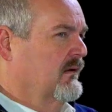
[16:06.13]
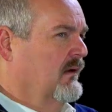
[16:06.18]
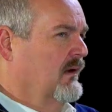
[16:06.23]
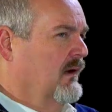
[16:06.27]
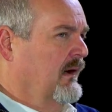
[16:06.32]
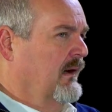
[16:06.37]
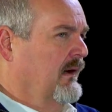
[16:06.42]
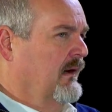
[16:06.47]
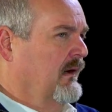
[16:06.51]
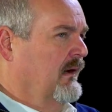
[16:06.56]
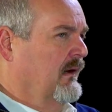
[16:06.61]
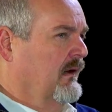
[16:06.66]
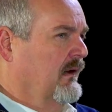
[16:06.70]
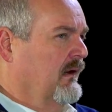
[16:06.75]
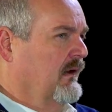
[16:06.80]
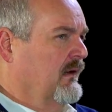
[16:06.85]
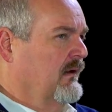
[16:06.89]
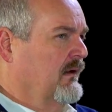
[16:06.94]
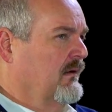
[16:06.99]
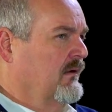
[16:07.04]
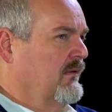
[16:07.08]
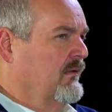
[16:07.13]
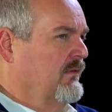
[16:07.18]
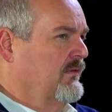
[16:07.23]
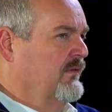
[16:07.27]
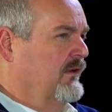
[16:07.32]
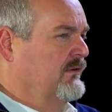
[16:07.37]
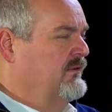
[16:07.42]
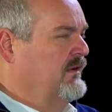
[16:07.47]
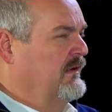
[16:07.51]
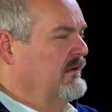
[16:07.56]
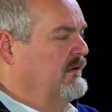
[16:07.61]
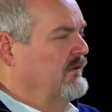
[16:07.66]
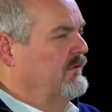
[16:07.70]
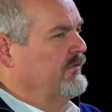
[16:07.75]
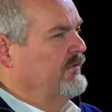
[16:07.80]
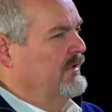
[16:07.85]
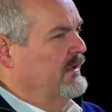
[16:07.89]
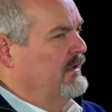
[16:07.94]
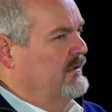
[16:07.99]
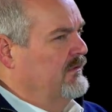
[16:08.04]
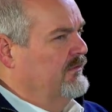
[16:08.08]
the
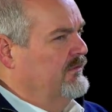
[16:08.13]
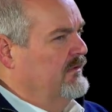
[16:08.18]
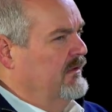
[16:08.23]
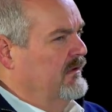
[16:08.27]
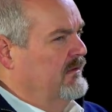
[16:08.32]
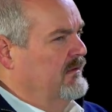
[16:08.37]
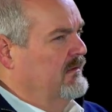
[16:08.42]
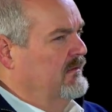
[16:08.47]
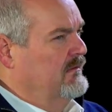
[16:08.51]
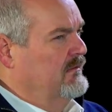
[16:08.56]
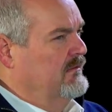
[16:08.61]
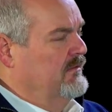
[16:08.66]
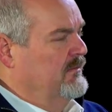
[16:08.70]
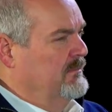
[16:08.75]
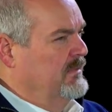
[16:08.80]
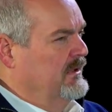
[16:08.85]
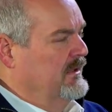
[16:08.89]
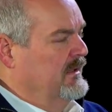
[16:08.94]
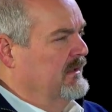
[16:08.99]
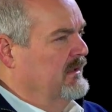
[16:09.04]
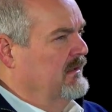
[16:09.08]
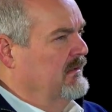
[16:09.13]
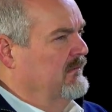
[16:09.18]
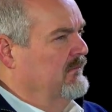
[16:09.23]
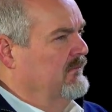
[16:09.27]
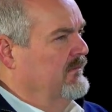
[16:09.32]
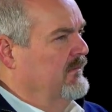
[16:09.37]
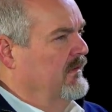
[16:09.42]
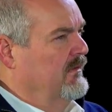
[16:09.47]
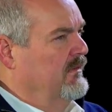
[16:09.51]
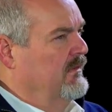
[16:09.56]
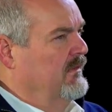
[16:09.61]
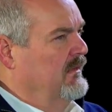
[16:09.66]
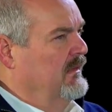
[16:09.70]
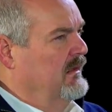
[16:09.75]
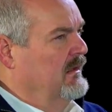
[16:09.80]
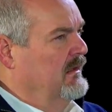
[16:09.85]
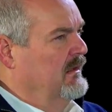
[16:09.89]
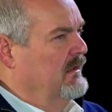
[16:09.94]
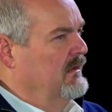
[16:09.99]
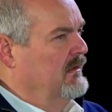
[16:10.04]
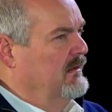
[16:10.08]
tendency is to believe
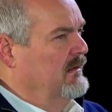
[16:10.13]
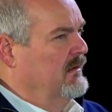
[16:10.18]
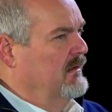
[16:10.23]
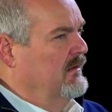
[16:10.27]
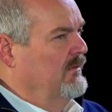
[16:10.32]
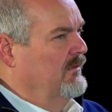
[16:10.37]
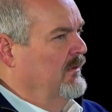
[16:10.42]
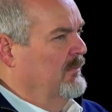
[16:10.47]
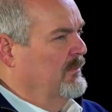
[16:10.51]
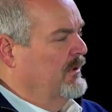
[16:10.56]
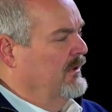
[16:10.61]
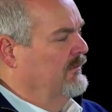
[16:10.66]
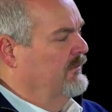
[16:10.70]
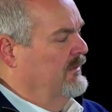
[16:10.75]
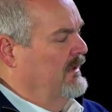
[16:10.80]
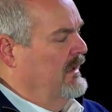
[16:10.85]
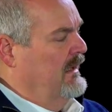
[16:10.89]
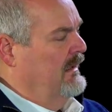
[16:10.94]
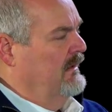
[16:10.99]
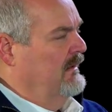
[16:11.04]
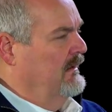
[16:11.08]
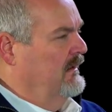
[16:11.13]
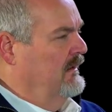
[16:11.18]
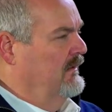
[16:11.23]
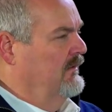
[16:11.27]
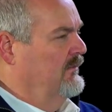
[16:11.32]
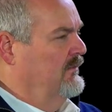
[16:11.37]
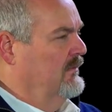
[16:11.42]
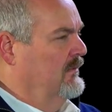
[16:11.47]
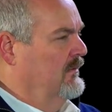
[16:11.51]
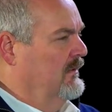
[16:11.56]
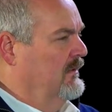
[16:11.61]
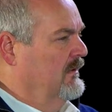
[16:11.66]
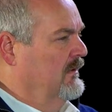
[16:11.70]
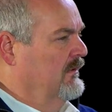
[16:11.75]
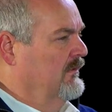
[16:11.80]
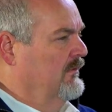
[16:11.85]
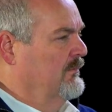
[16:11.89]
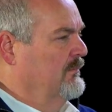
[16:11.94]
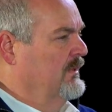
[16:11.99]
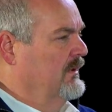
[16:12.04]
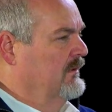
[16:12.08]
that the personality disorder
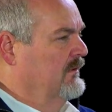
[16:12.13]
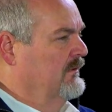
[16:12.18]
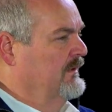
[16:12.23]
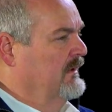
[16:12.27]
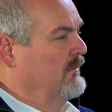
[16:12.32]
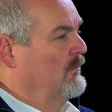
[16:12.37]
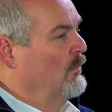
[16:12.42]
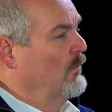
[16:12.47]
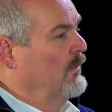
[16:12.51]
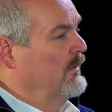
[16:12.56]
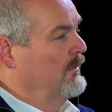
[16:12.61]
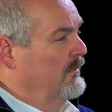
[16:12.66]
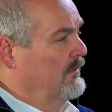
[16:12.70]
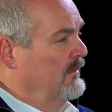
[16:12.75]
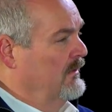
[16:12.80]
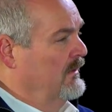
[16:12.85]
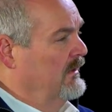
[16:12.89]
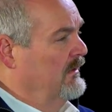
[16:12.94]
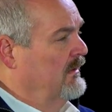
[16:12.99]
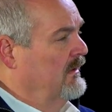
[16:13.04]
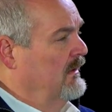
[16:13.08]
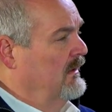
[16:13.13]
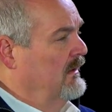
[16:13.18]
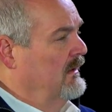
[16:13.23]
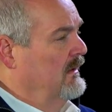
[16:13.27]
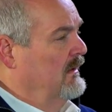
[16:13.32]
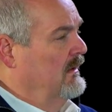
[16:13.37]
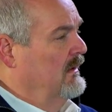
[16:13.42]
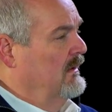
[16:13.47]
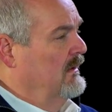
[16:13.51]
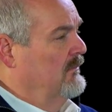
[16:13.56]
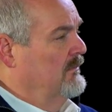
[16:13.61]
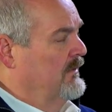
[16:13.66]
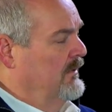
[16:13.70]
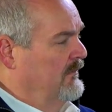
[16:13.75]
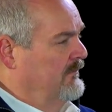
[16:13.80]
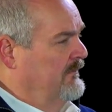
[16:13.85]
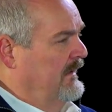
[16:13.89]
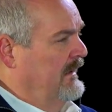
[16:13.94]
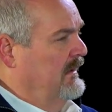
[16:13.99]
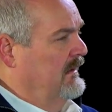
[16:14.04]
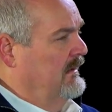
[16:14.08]
is built in wound
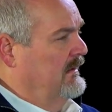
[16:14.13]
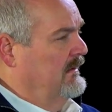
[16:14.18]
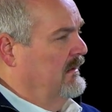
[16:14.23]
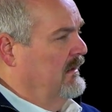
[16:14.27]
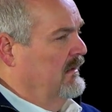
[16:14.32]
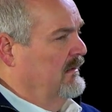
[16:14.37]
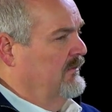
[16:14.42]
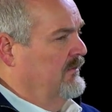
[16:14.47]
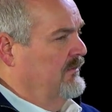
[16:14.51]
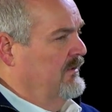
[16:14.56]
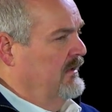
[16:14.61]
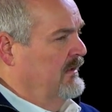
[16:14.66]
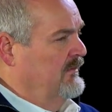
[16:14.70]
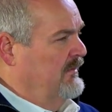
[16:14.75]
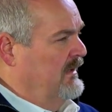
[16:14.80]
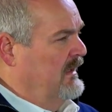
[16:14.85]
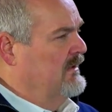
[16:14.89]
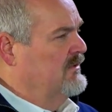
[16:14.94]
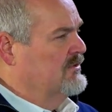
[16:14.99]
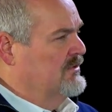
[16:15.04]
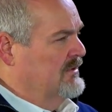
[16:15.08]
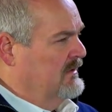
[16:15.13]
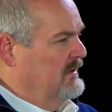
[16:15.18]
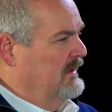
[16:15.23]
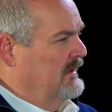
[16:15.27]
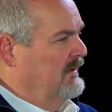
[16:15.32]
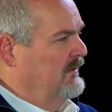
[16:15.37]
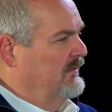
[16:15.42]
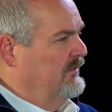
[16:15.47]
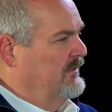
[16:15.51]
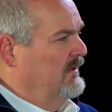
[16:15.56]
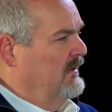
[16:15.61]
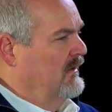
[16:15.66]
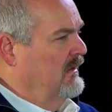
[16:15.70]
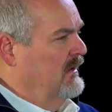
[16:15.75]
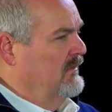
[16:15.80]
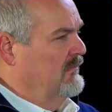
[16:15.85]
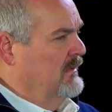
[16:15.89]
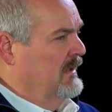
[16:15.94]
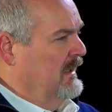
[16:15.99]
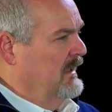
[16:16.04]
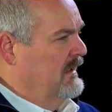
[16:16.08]
profiling. It's injuries
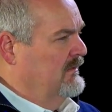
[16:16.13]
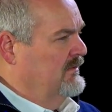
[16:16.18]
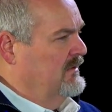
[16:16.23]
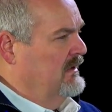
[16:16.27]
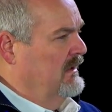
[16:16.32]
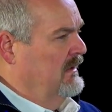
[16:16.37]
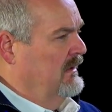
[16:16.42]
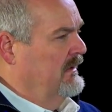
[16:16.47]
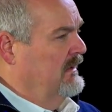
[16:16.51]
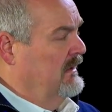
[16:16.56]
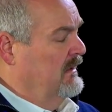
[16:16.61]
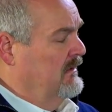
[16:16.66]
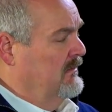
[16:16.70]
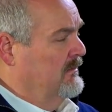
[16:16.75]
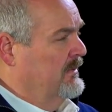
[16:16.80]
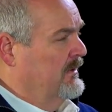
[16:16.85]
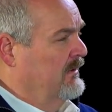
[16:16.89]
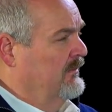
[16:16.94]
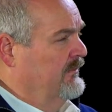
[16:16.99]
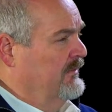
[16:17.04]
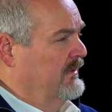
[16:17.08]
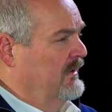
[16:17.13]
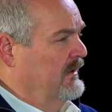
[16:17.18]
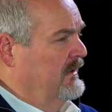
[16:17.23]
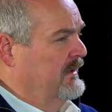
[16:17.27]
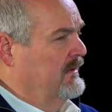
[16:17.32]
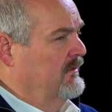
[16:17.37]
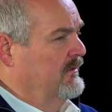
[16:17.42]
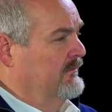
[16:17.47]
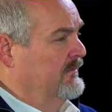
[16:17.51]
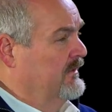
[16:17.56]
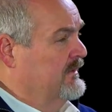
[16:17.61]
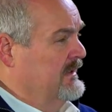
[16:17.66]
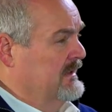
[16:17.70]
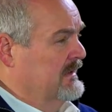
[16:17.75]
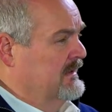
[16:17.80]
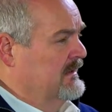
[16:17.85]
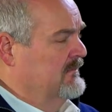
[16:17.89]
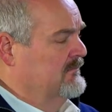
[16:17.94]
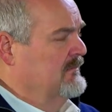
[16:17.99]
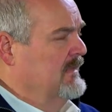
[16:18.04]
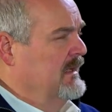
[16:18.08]
relationally and interpersonally over
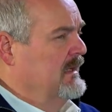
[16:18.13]
time